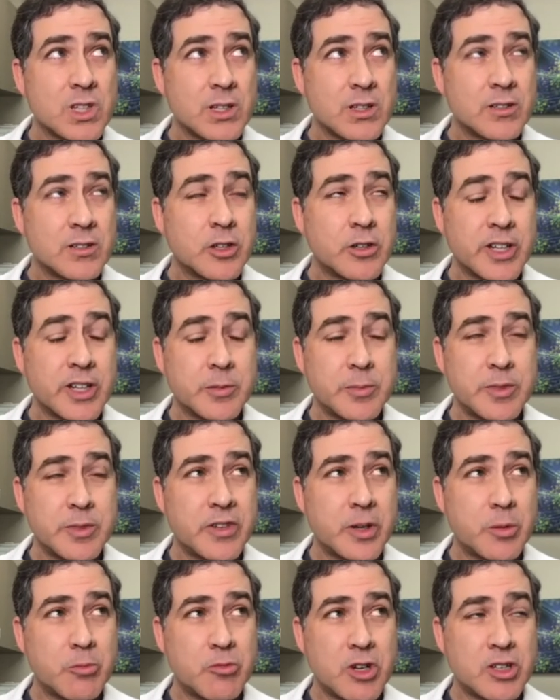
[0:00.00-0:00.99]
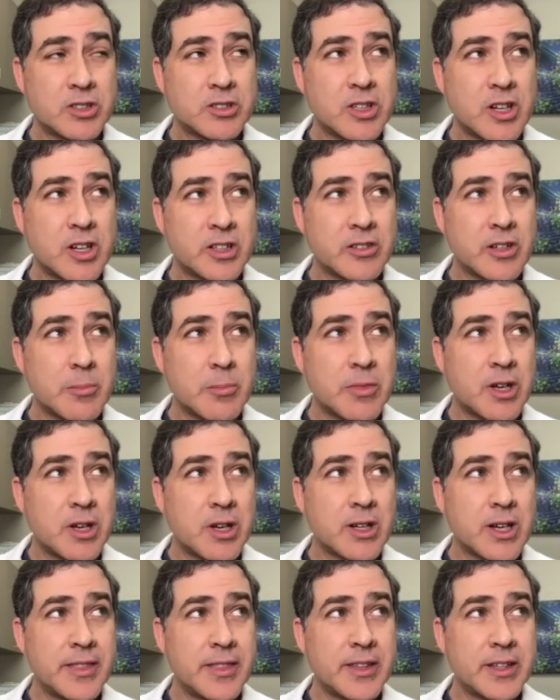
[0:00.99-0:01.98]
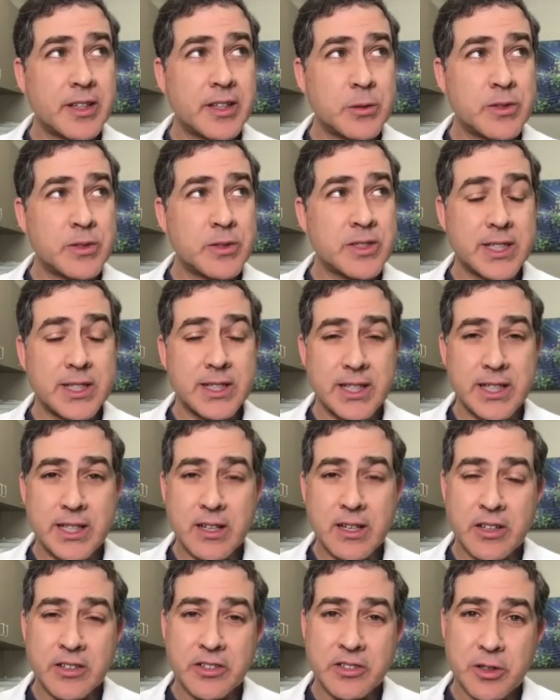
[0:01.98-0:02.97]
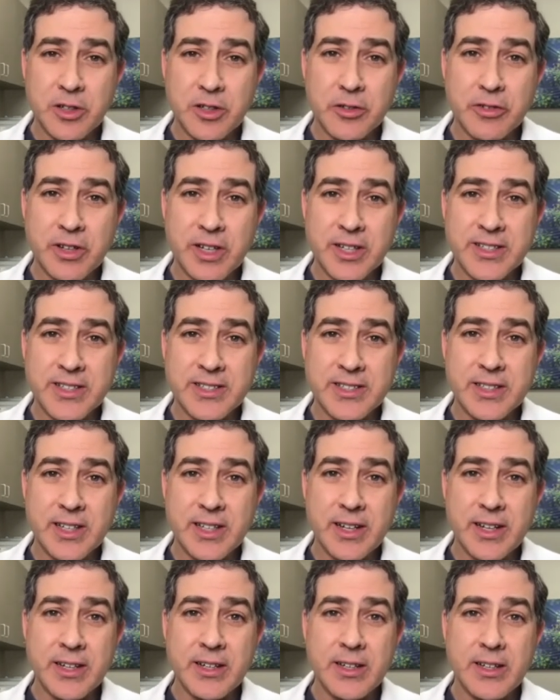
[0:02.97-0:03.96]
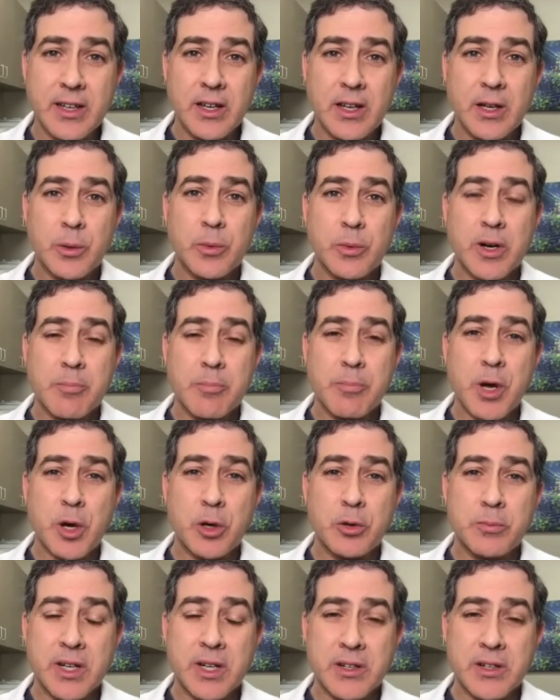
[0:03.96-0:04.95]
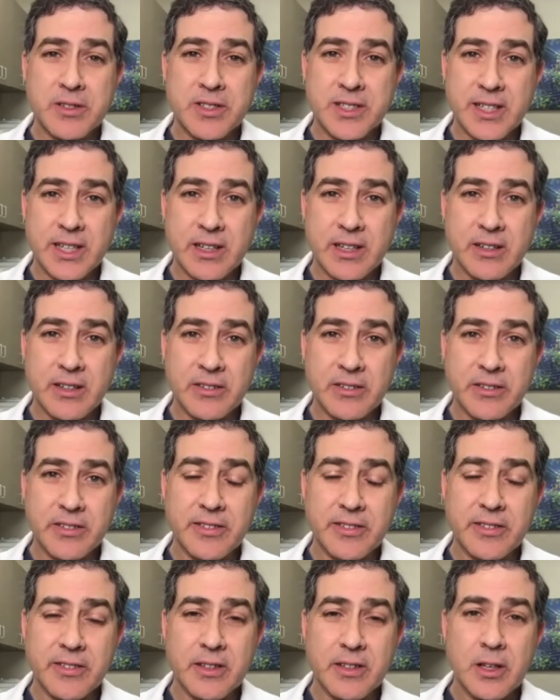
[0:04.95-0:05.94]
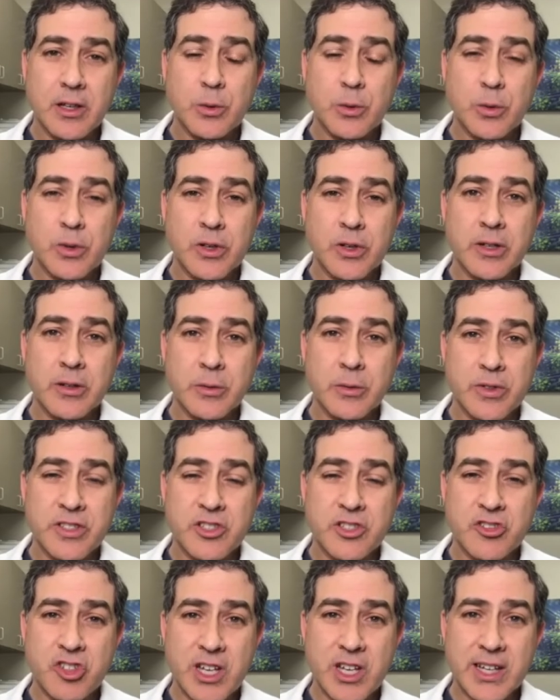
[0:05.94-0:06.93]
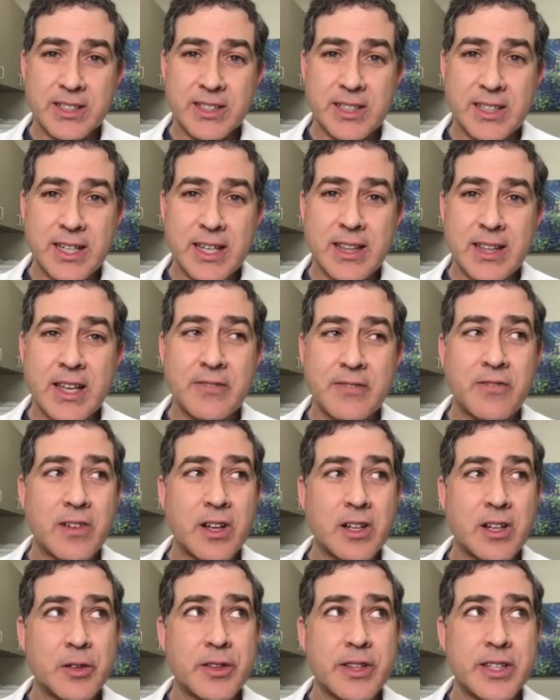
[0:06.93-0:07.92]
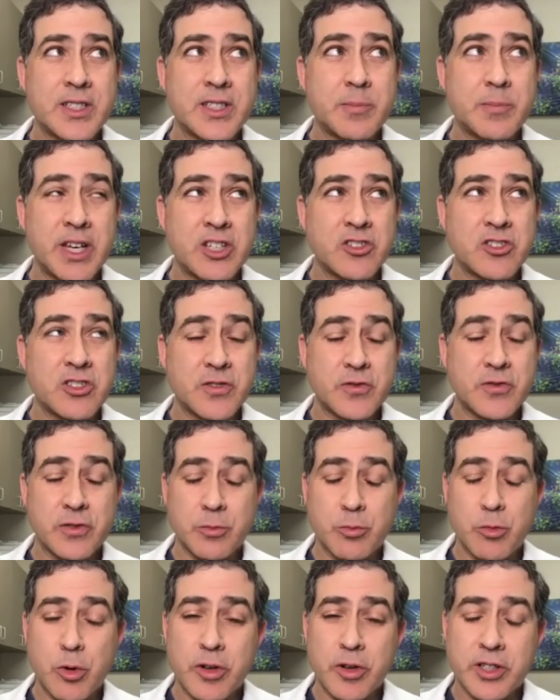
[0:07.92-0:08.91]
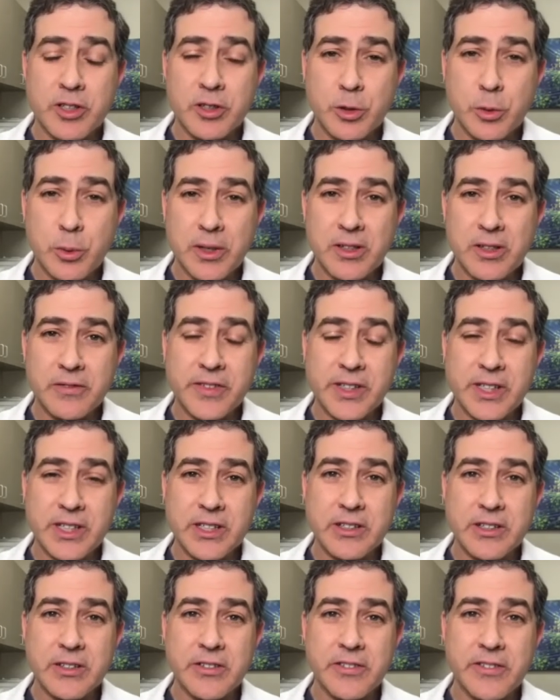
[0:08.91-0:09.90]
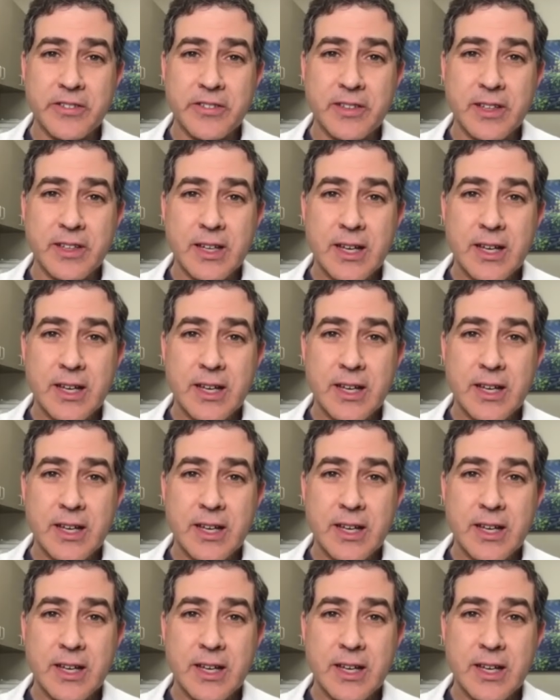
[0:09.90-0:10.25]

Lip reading: correct me if I'm wrong, Dr. Ambach, I think it was a knee osteoarthritis study where bone marrow cells was injected, and they followed these patients for more than 12 years.